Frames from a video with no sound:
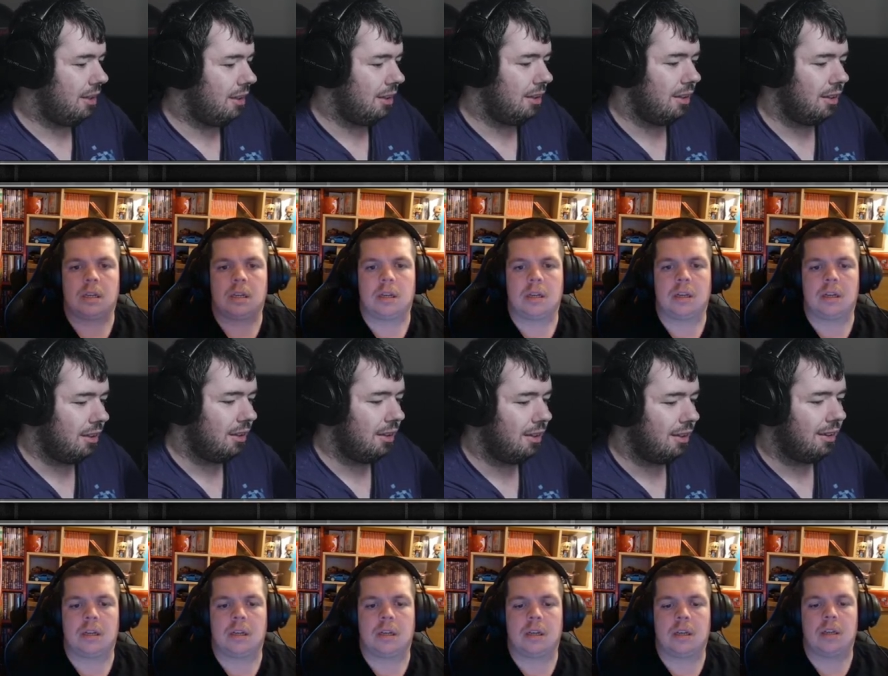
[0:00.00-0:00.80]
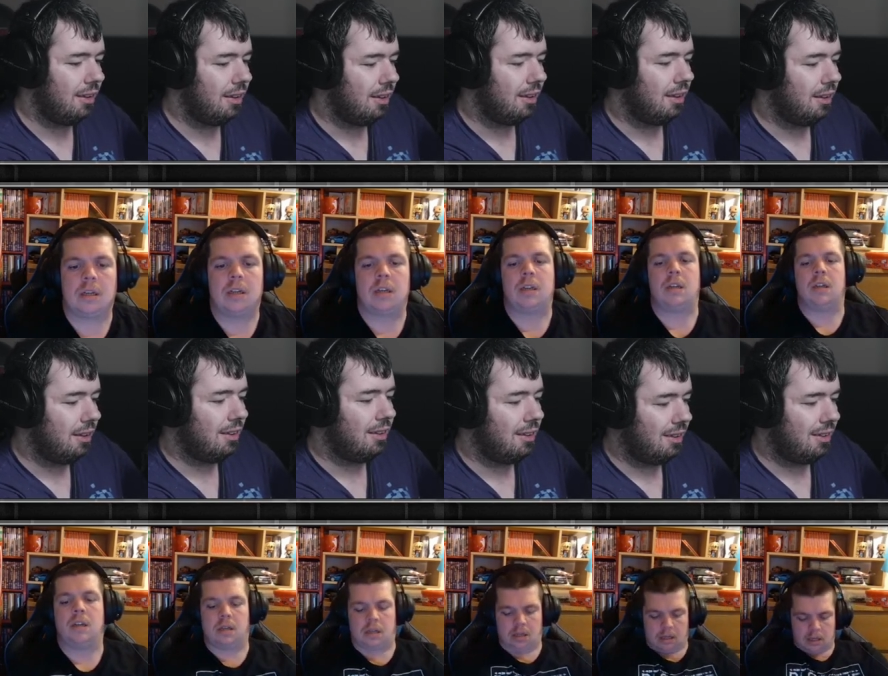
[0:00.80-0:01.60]

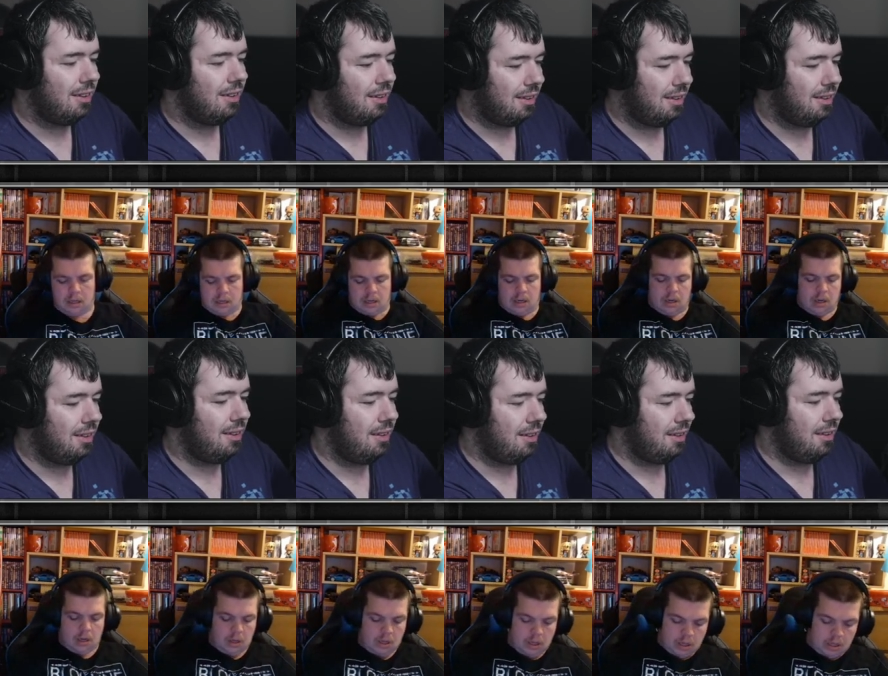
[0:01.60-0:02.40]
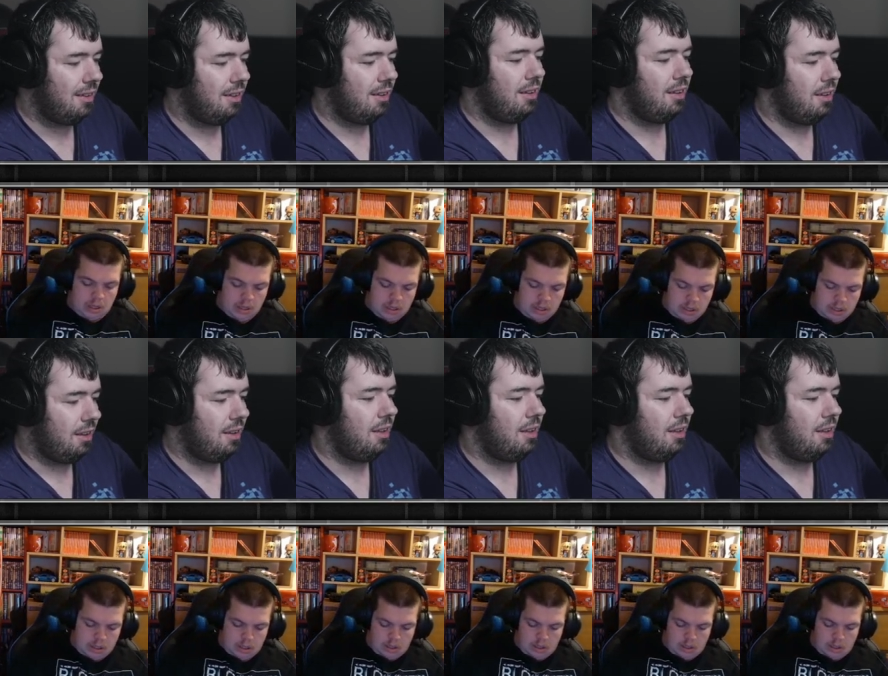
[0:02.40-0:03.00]
[no speech]